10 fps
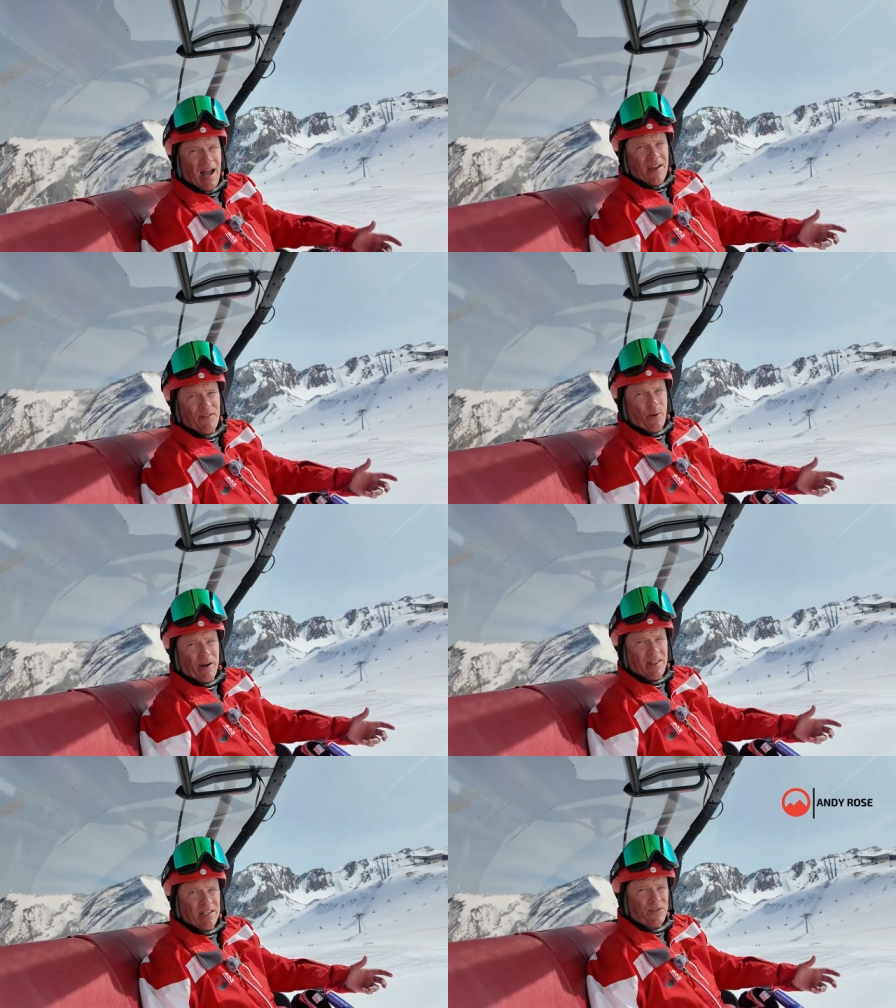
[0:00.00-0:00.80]
Hey
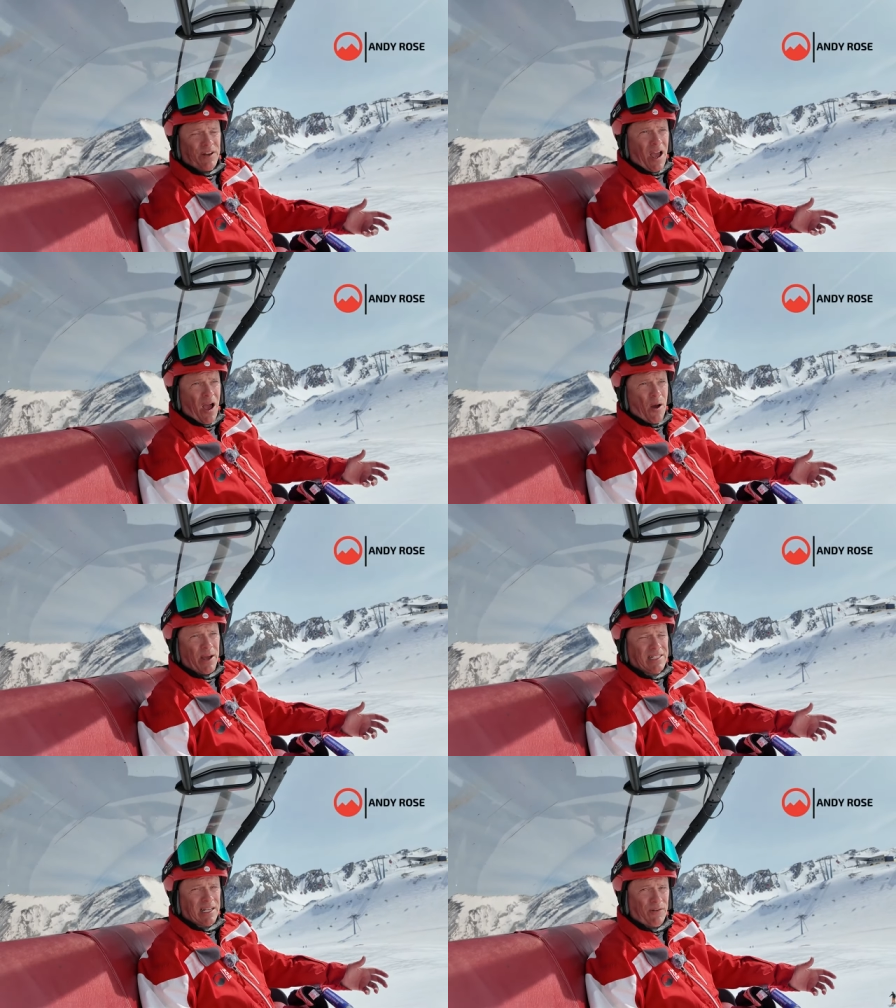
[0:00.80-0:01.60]
everyone, in this
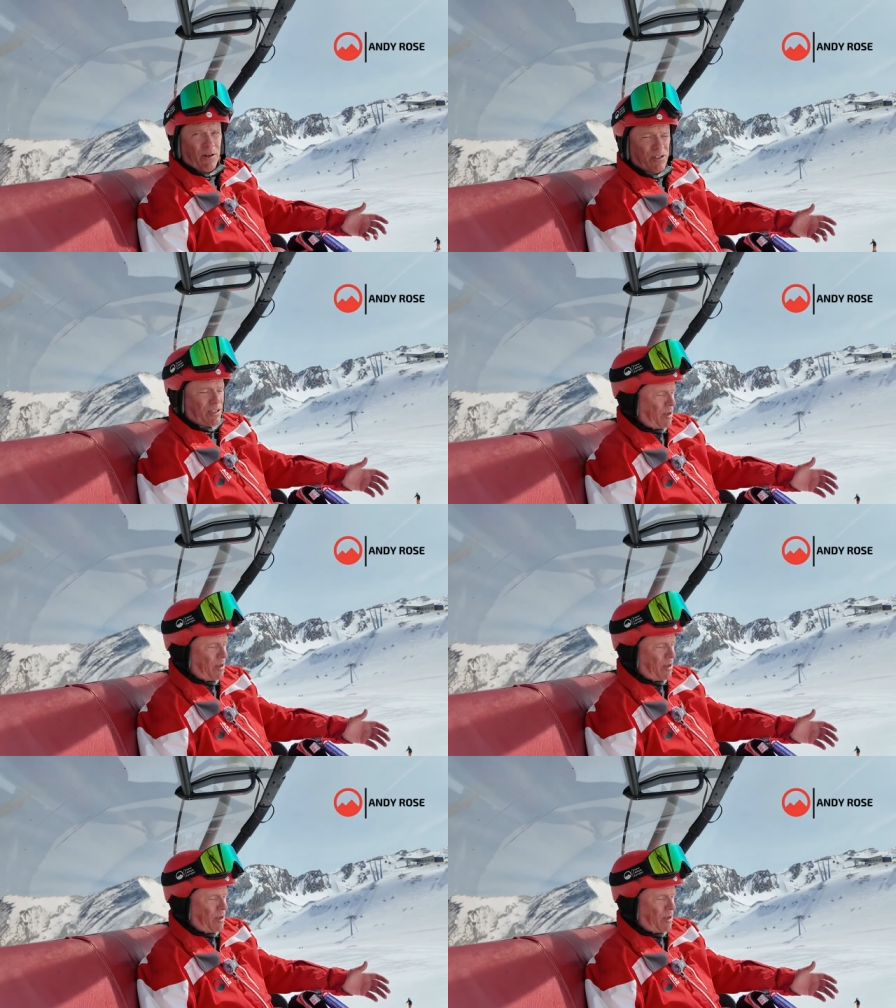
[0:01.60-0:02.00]
video it's Andy Rose